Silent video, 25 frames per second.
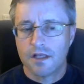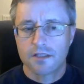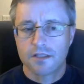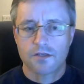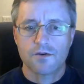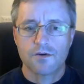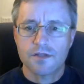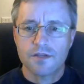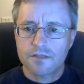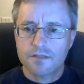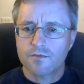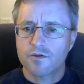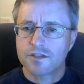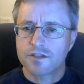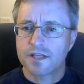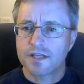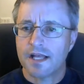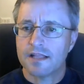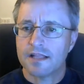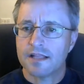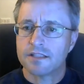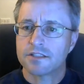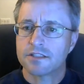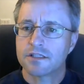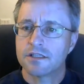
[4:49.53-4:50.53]
So it is more
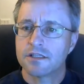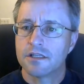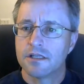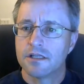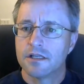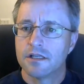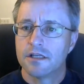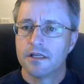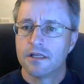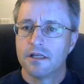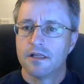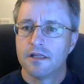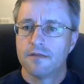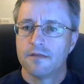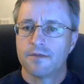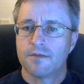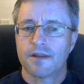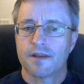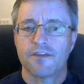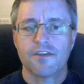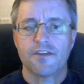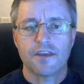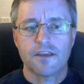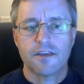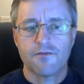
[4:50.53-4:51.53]
challenging, but
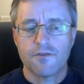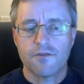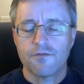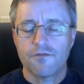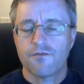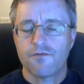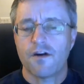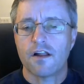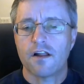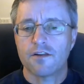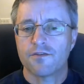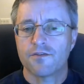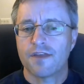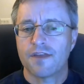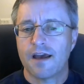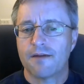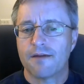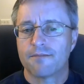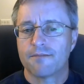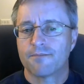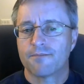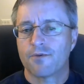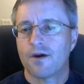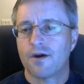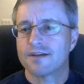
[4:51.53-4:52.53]
I think if you follow
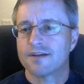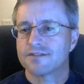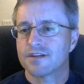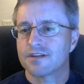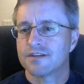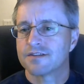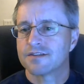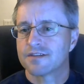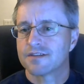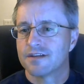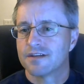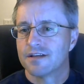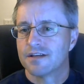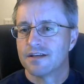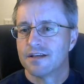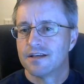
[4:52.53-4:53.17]
that process,